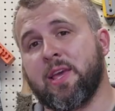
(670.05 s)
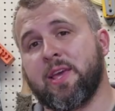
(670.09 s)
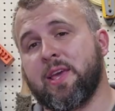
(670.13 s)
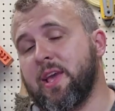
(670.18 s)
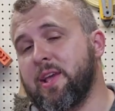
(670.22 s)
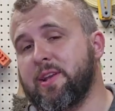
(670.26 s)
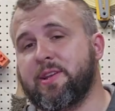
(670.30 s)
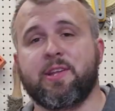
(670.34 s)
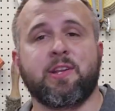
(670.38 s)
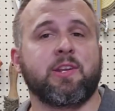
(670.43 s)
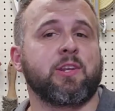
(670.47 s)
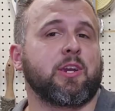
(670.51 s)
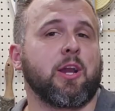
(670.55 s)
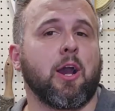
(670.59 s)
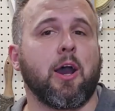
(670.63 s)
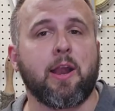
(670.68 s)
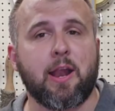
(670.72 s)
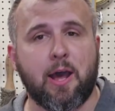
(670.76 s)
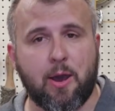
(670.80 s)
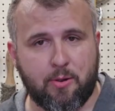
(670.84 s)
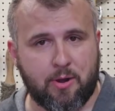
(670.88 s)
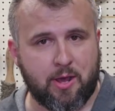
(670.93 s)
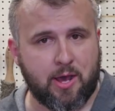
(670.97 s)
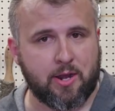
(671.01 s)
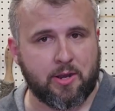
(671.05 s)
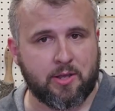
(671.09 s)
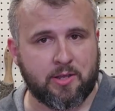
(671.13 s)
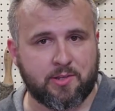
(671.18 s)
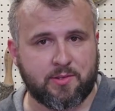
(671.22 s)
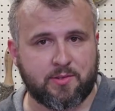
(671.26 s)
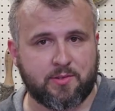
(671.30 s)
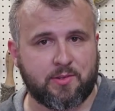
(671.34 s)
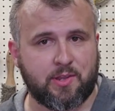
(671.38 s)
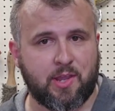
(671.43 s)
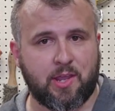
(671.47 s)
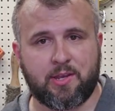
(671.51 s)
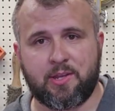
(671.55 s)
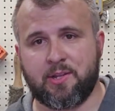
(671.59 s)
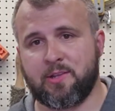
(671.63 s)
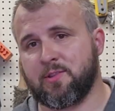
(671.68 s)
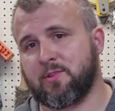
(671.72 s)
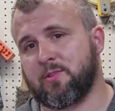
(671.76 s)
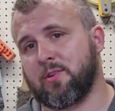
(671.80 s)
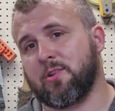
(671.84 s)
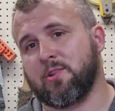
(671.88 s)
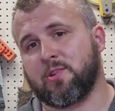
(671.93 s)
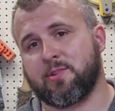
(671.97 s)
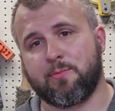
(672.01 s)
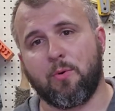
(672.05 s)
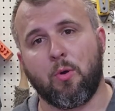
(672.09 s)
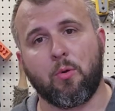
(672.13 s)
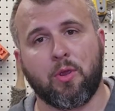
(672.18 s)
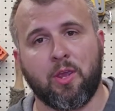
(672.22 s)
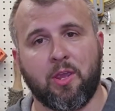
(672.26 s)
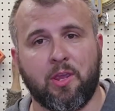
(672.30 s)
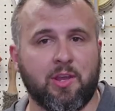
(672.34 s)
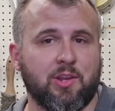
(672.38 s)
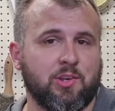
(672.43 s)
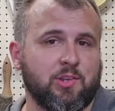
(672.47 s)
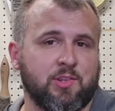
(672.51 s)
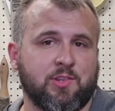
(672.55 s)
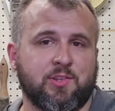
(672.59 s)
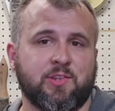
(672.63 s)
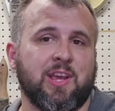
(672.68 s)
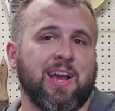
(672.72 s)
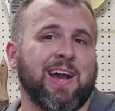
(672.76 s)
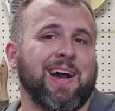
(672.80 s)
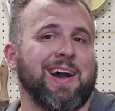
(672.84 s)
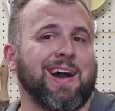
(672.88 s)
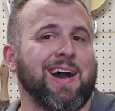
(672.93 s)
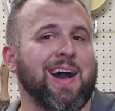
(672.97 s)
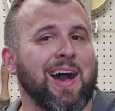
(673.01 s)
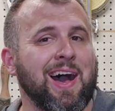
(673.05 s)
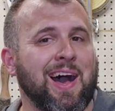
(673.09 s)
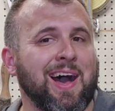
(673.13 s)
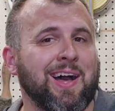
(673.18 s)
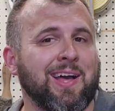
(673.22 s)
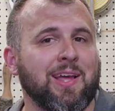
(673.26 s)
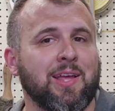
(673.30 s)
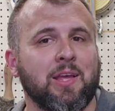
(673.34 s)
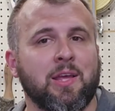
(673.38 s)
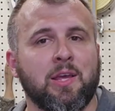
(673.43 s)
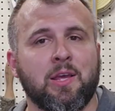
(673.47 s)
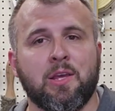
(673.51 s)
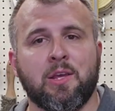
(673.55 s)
It didn't cut out on us. It didn't start smoking. It just got hot,